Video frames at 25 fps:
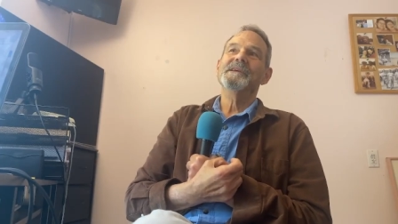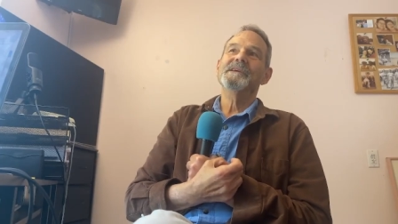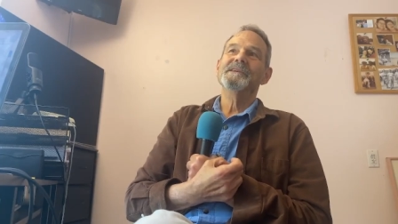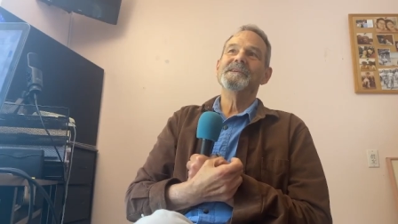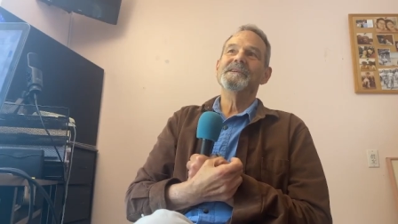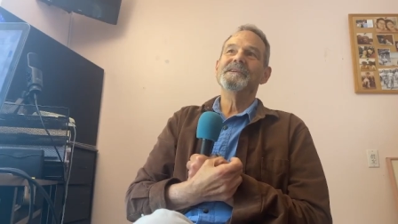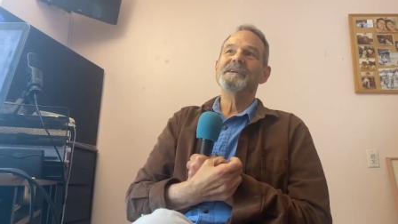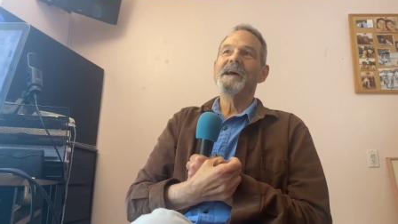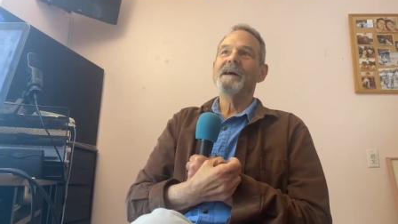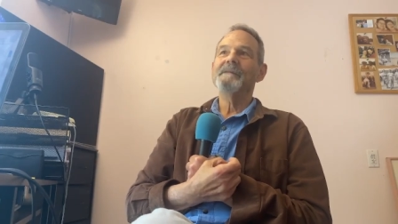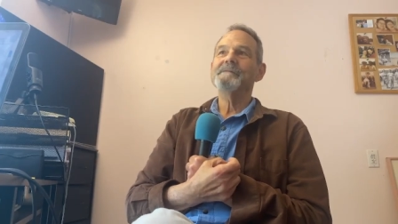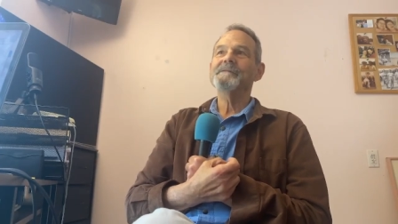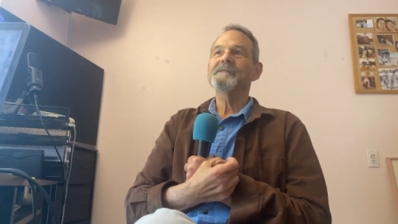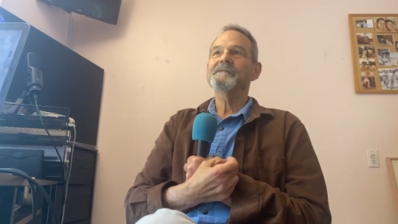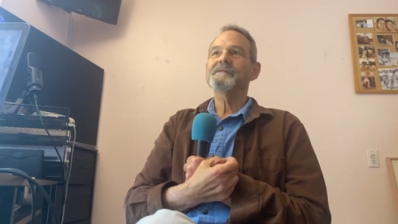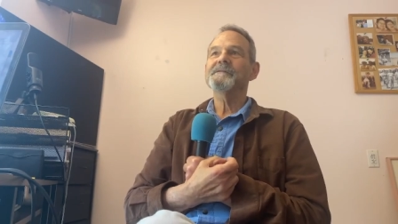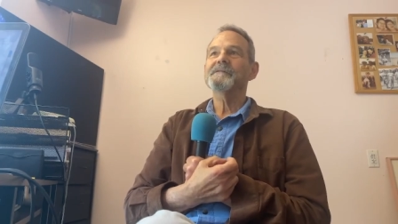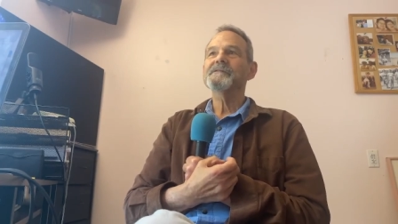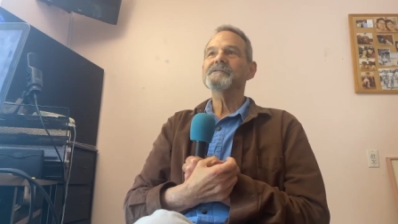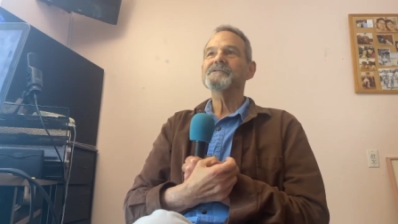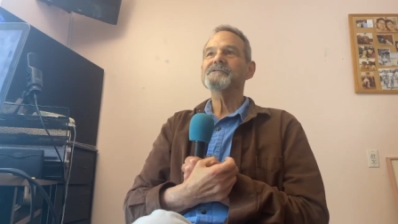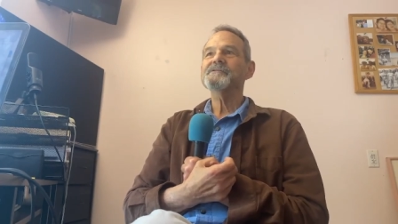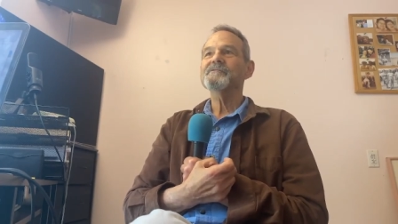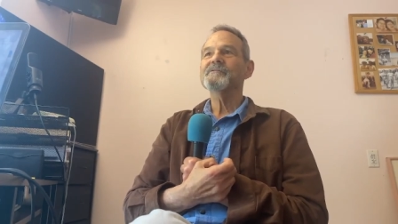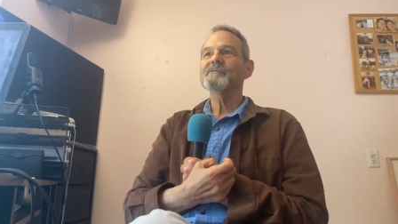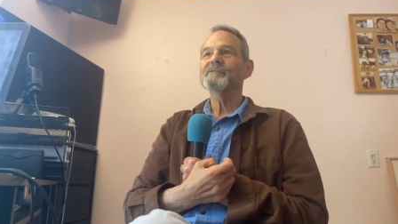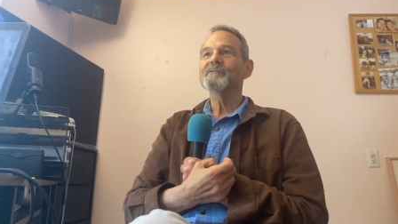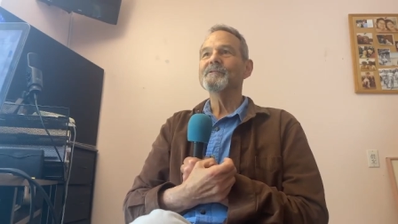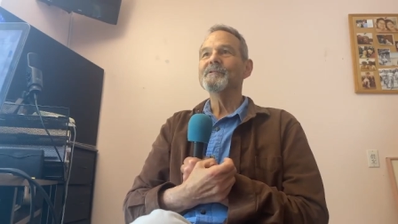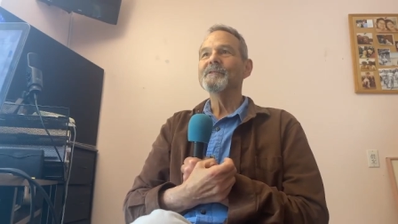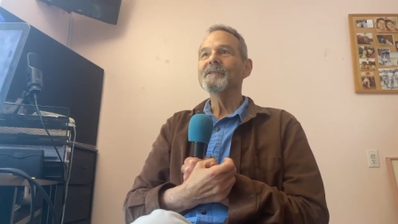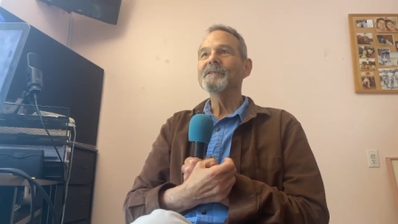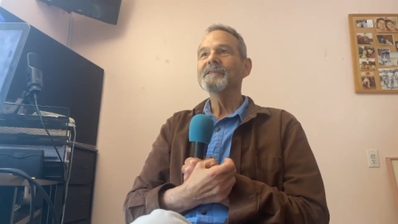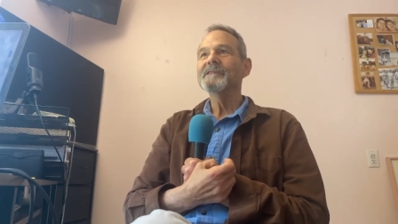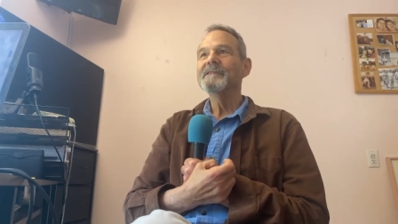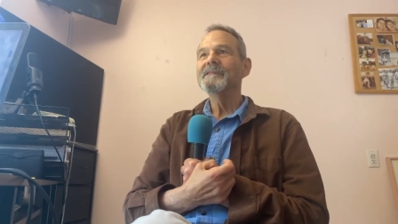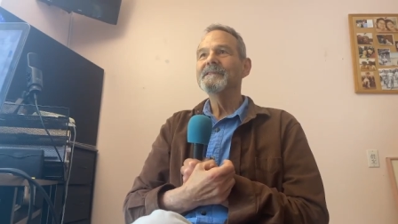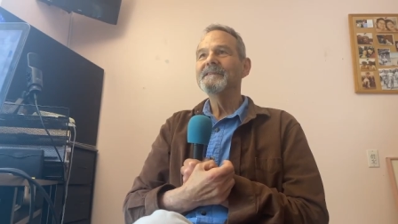have the first
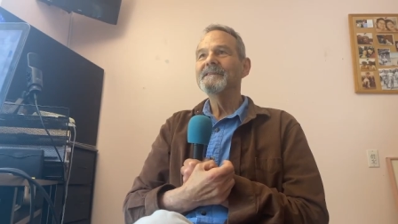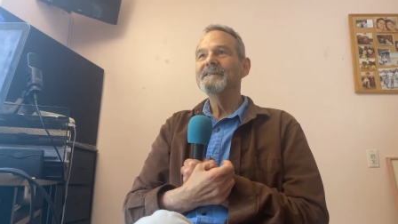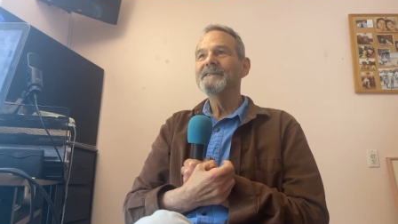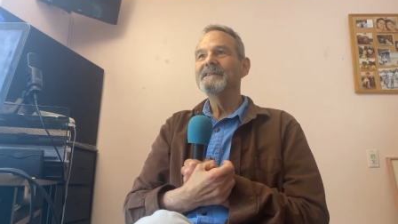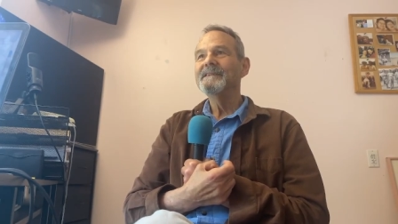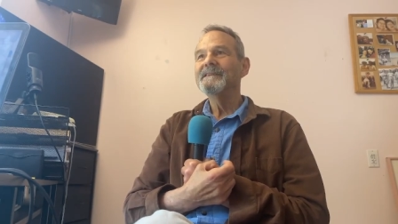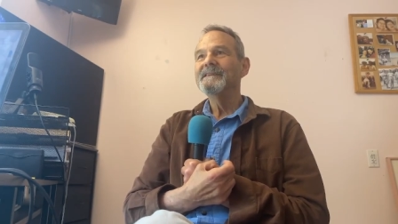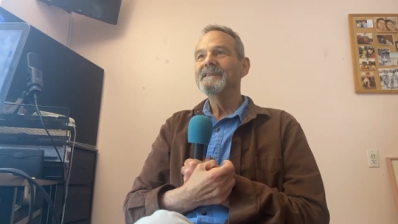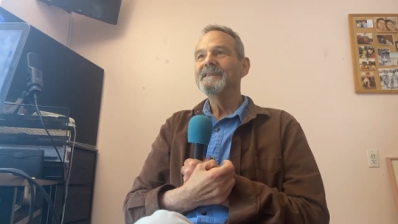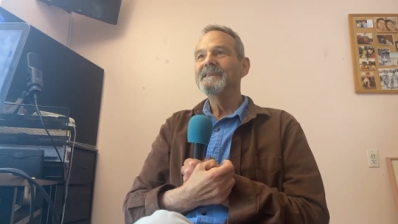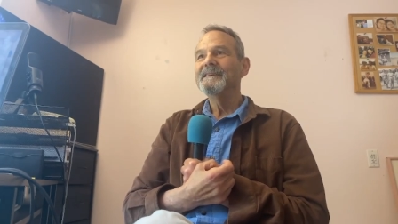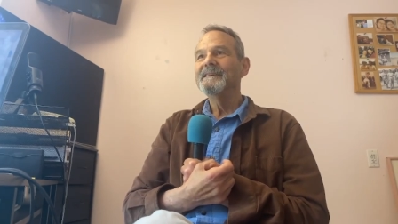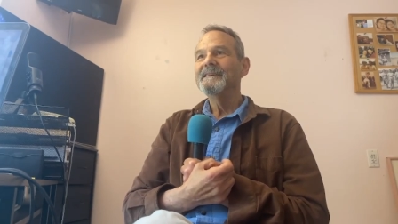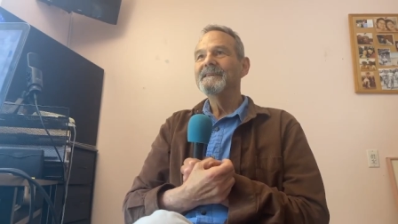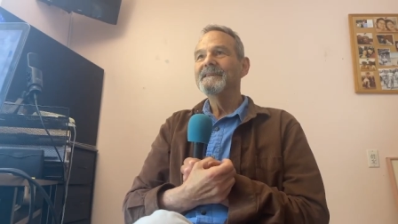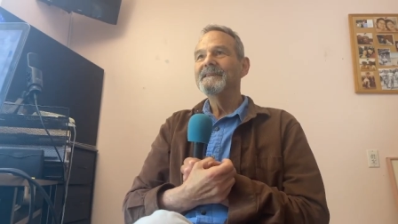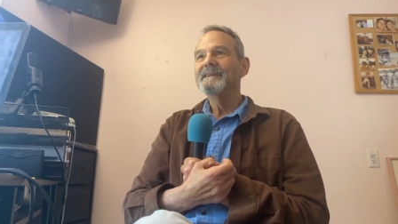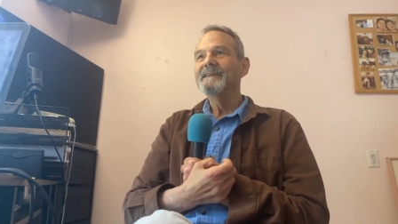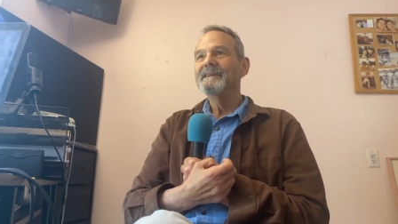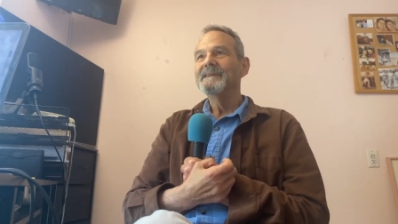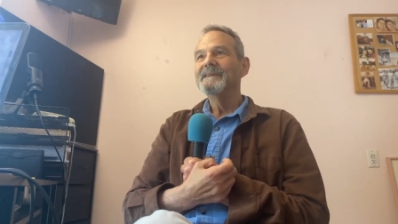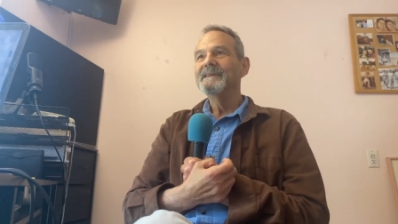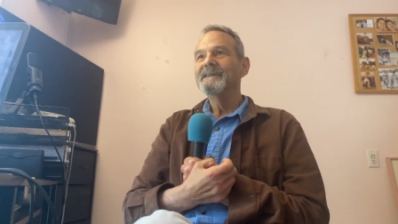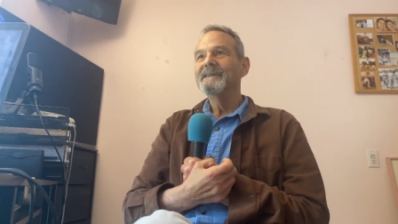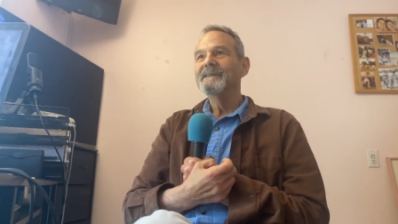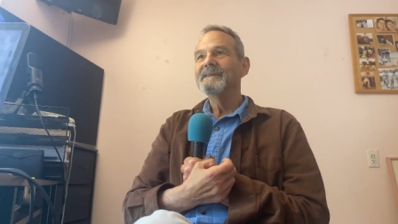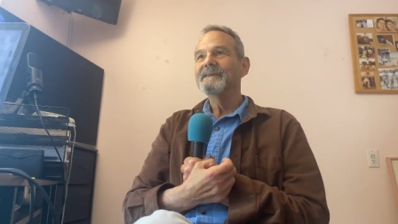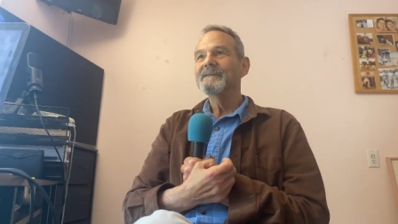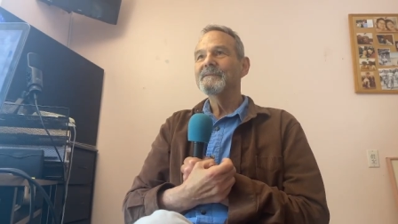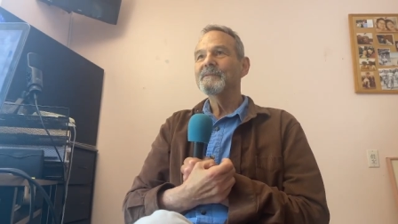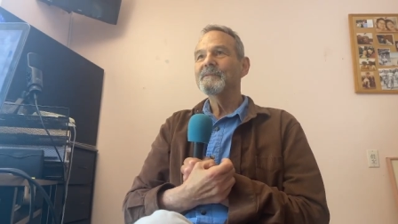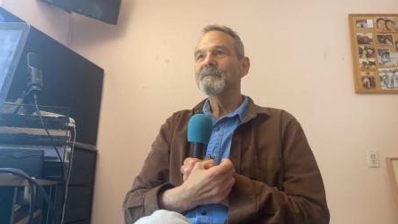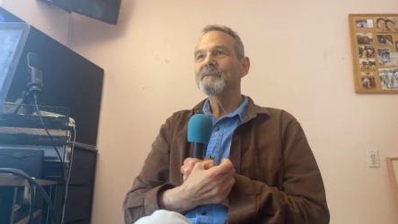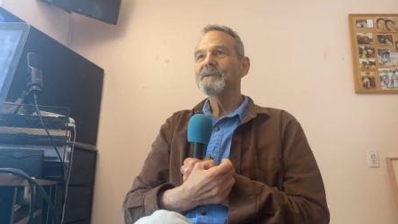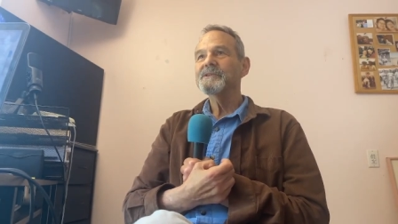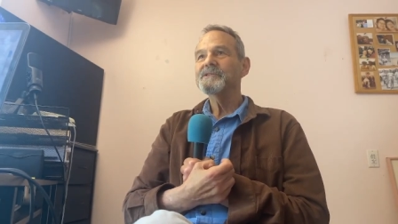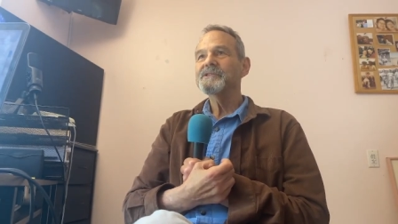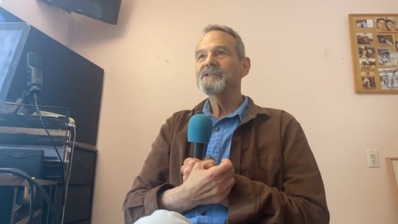rule,
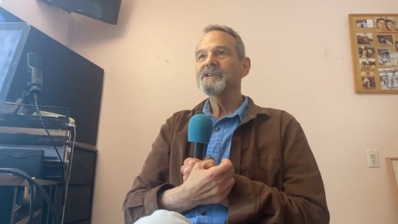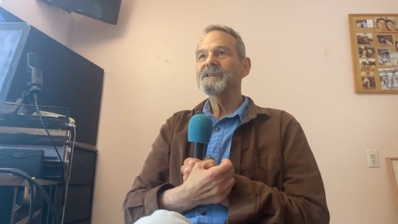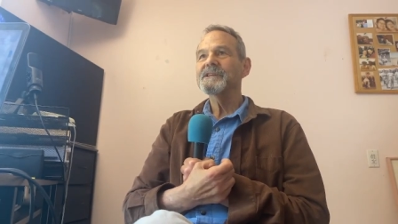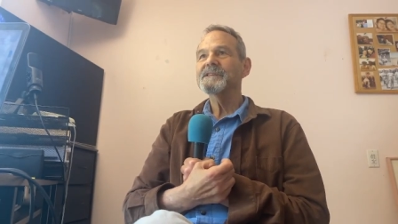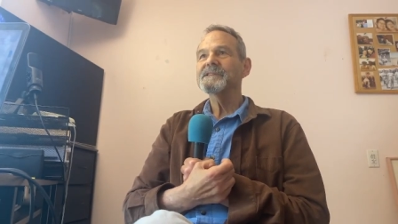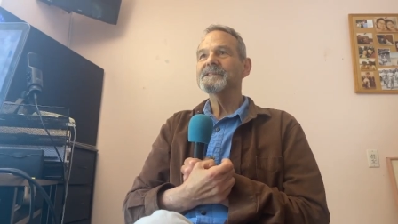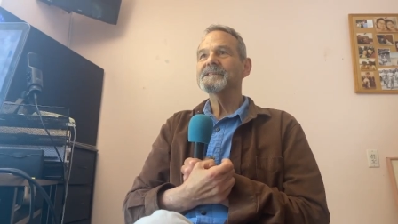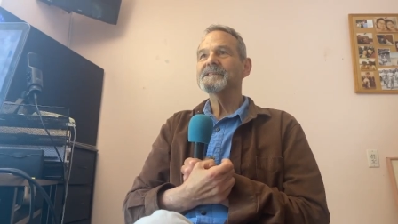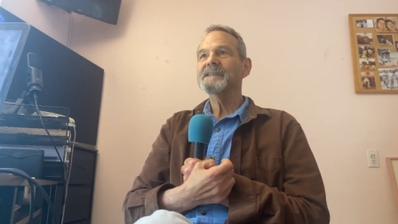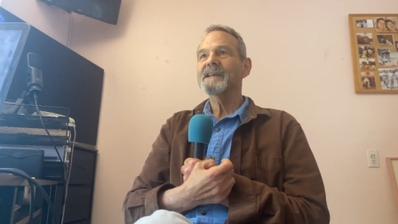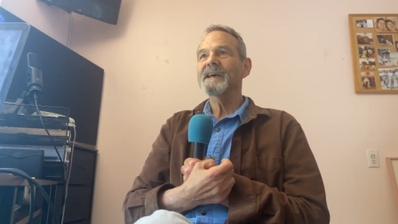which is